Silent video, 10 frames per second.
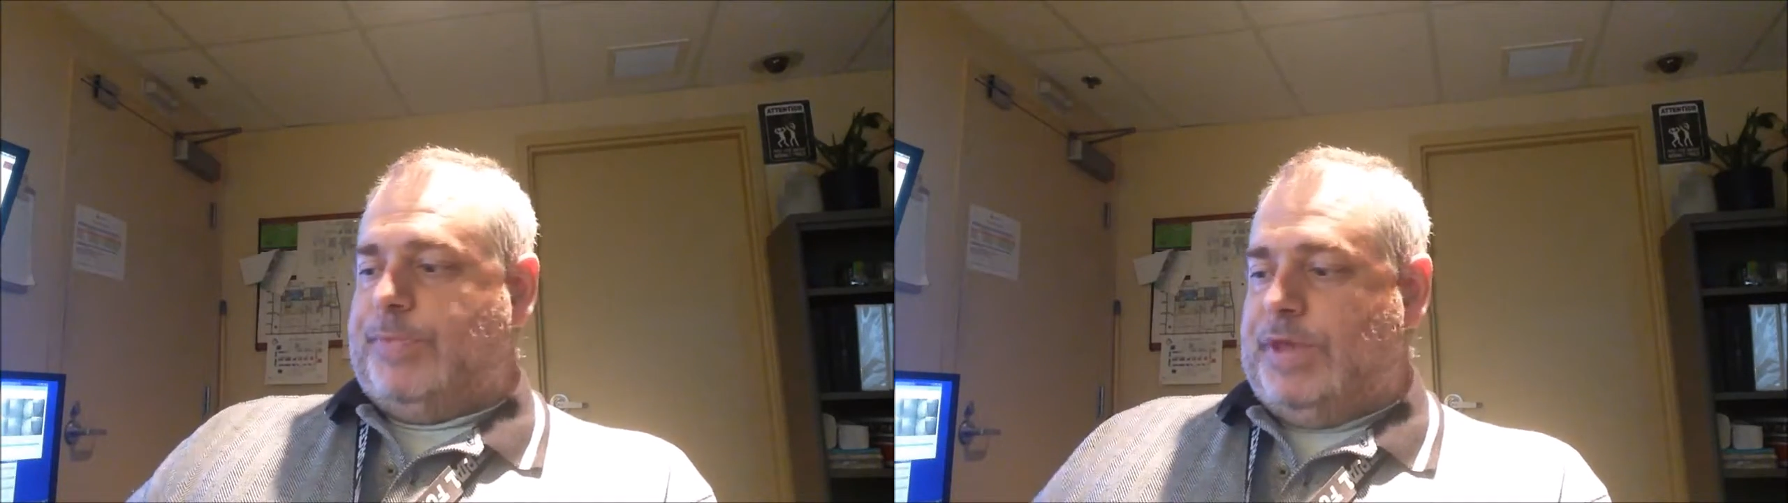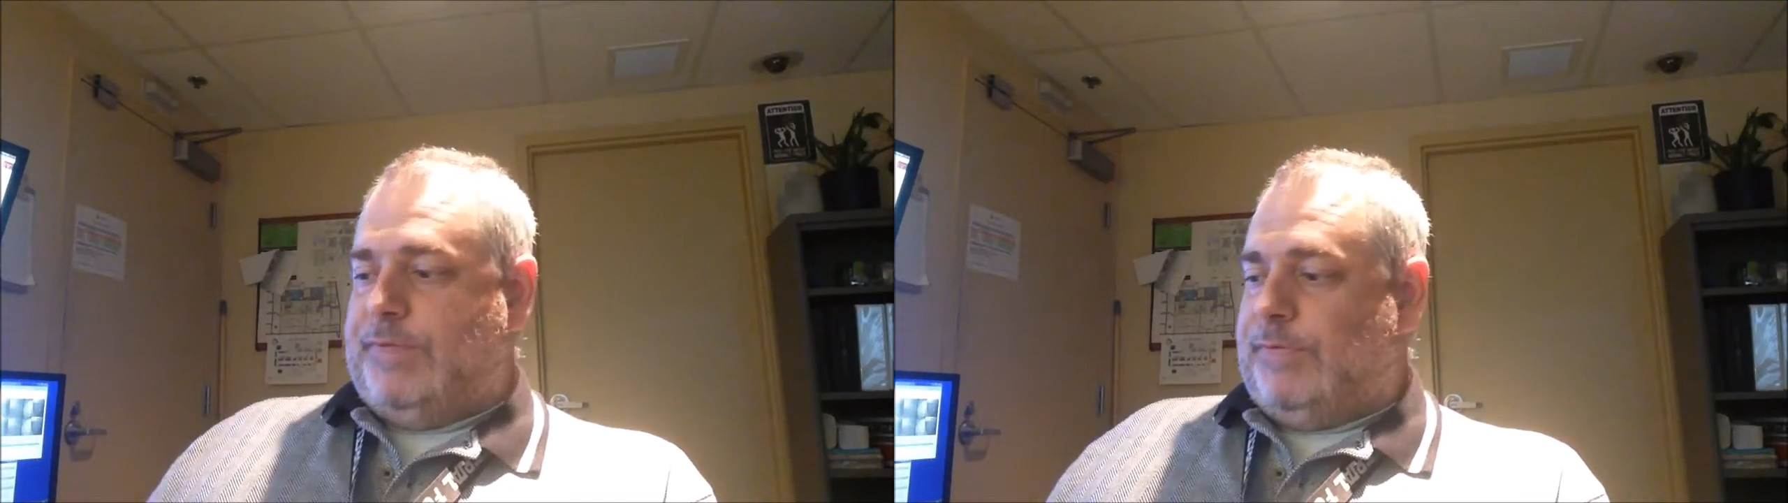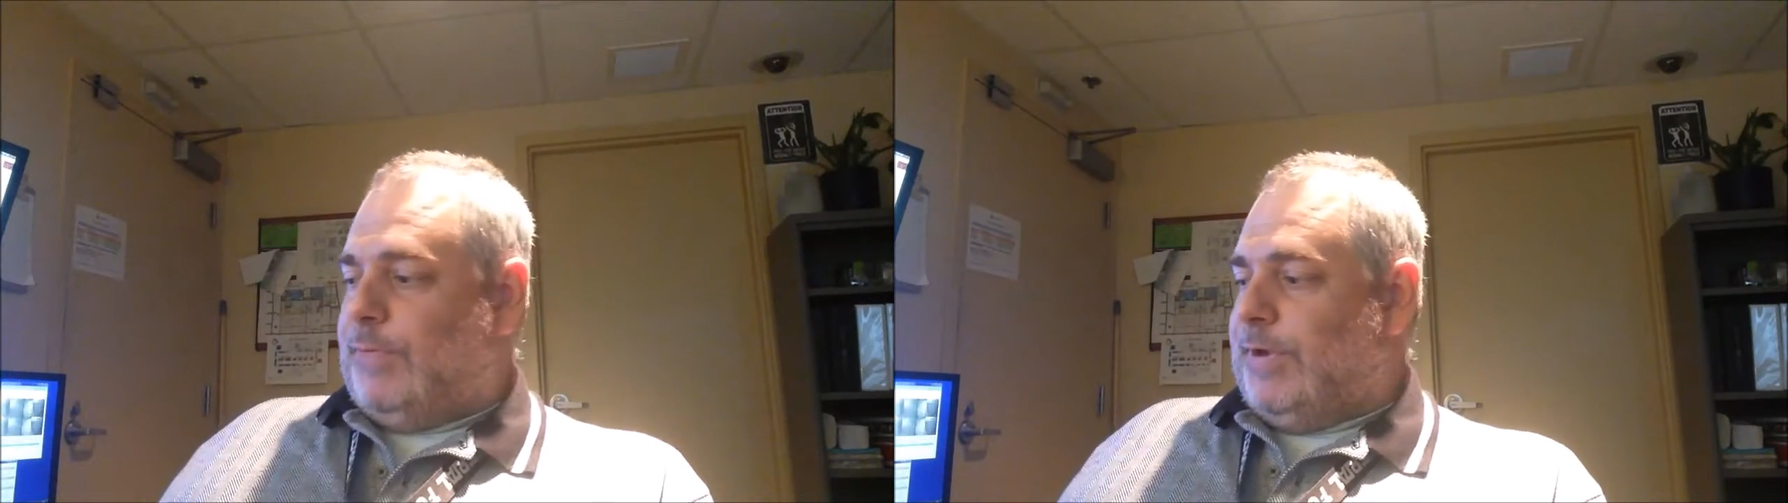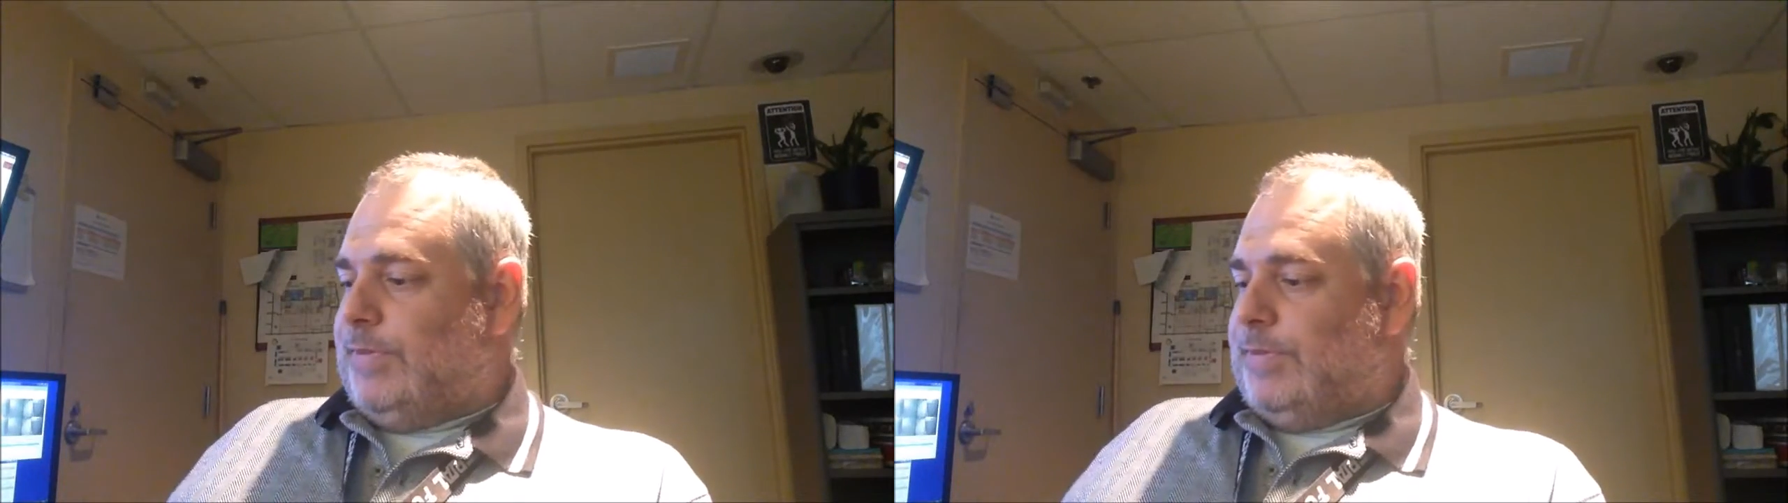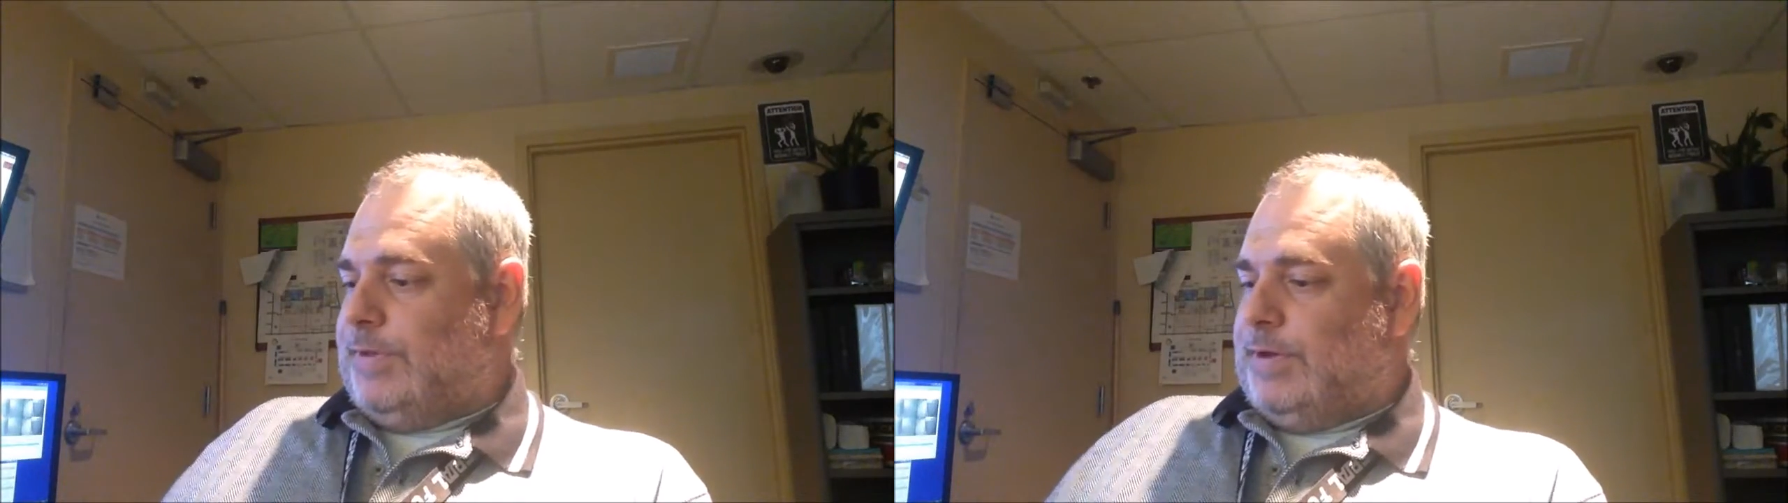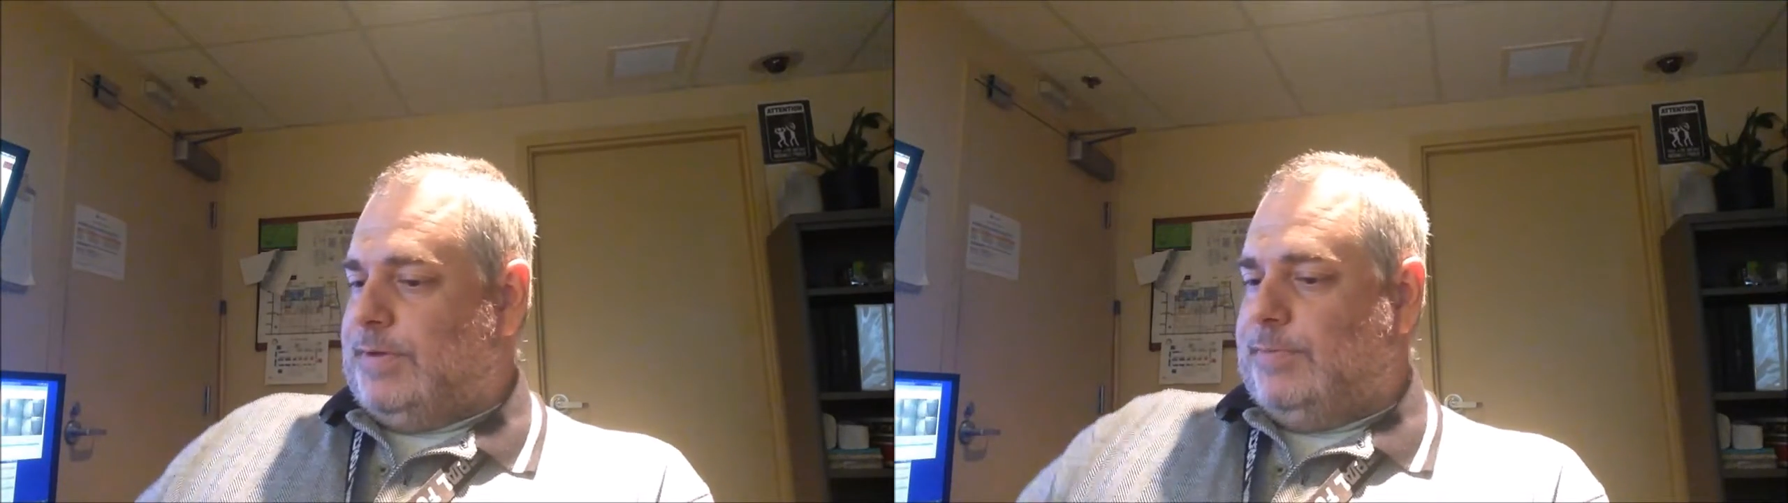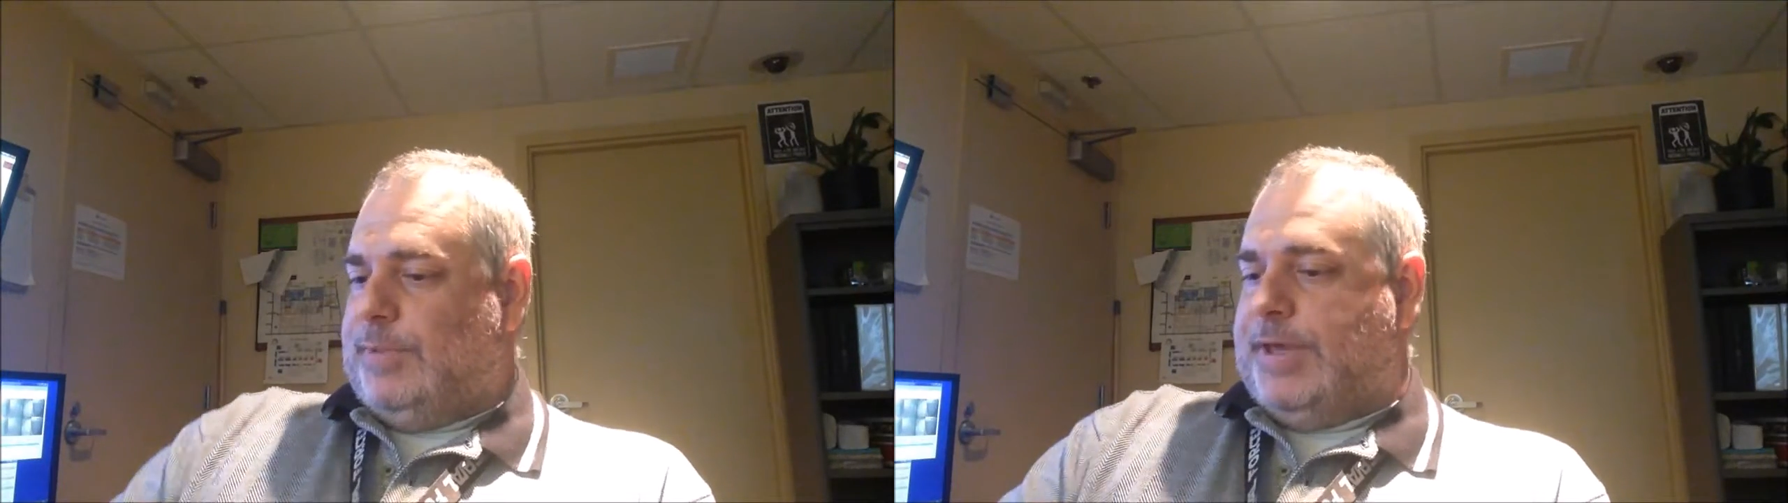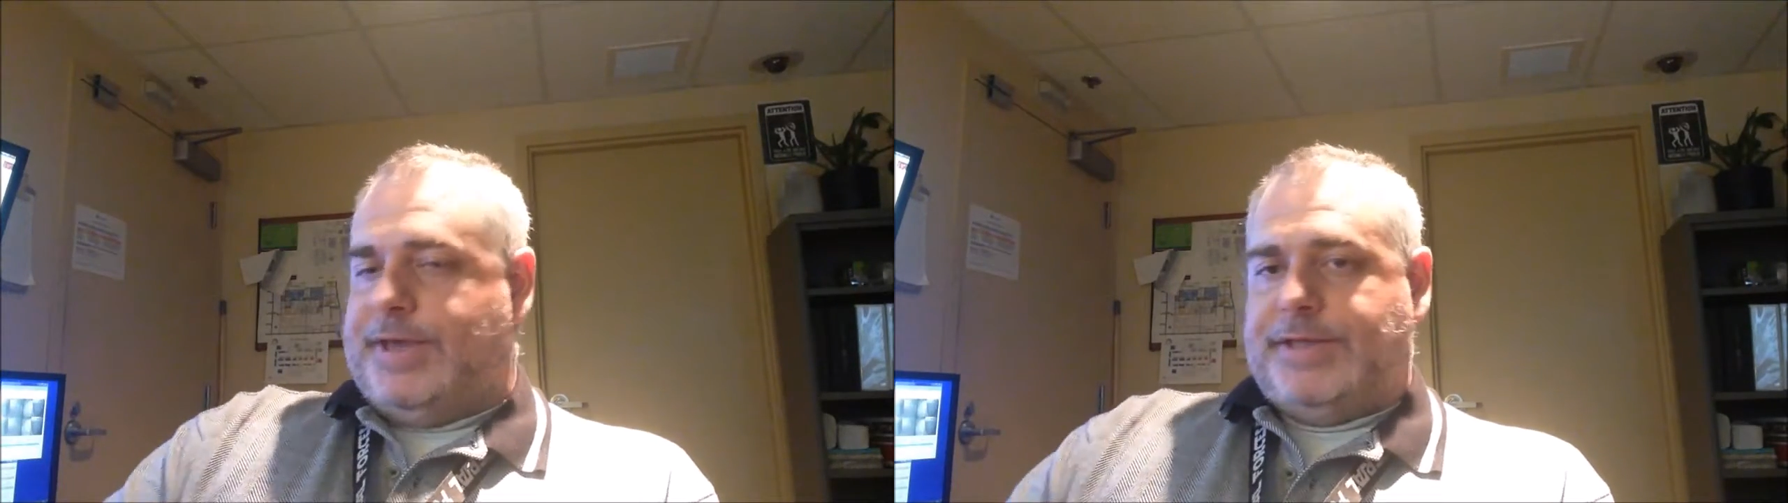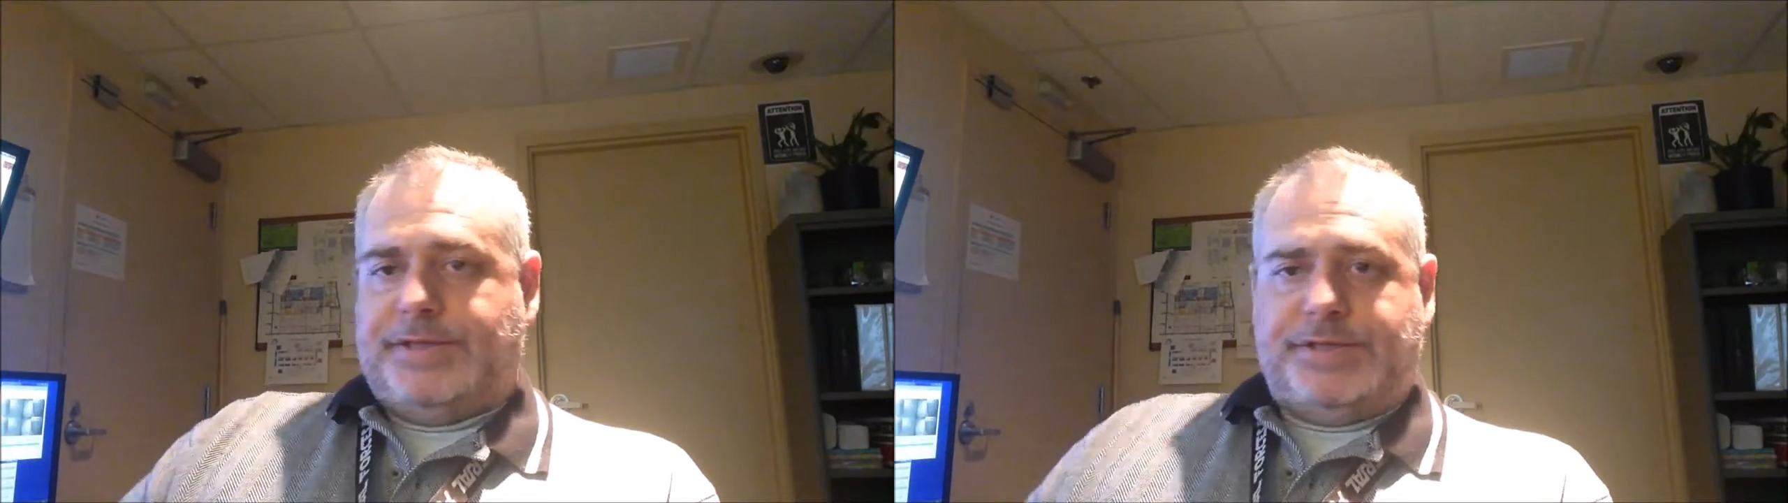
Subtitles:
even with blankets